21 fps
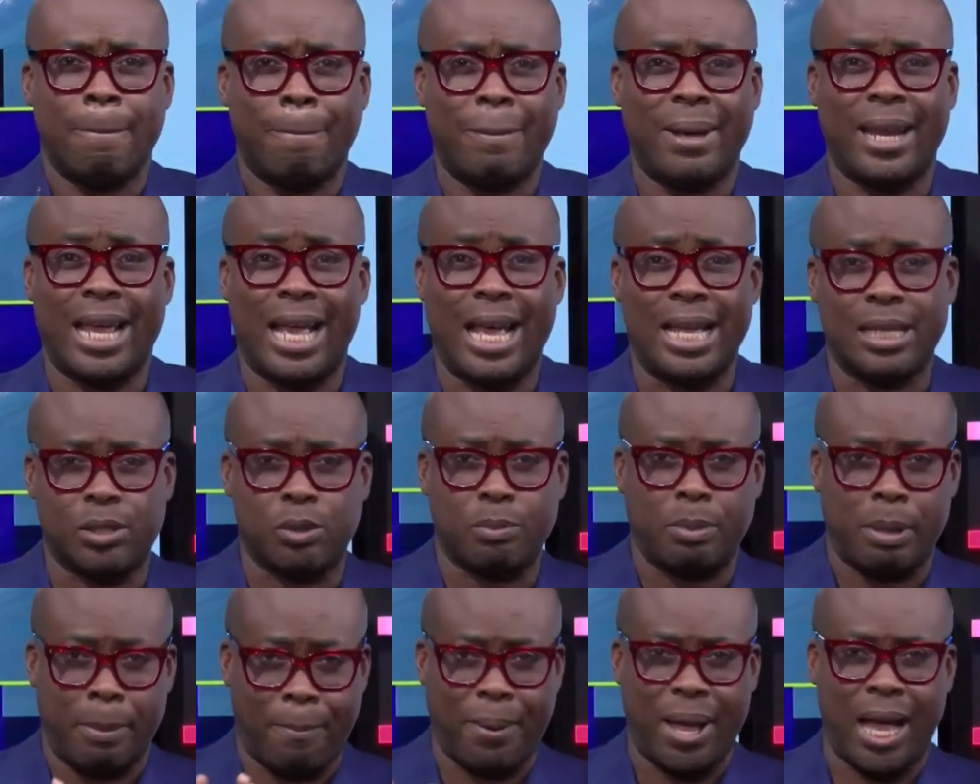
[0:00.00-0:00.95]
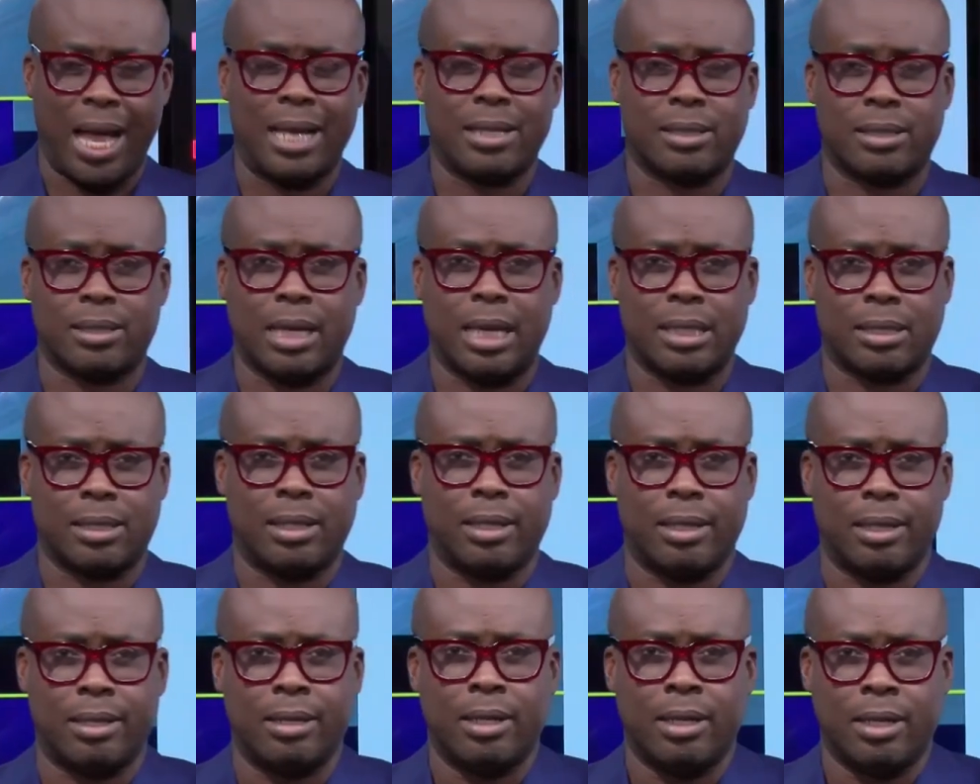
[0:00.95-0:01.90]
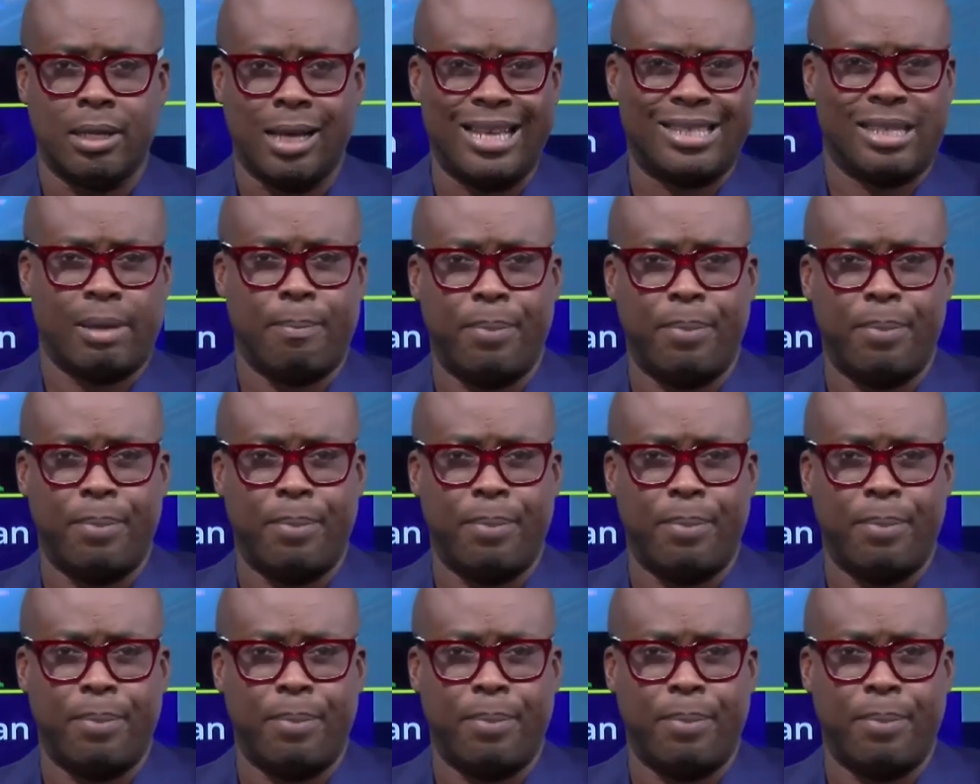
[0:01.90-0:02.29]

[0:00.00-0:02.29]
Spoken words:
but it has to be passed as a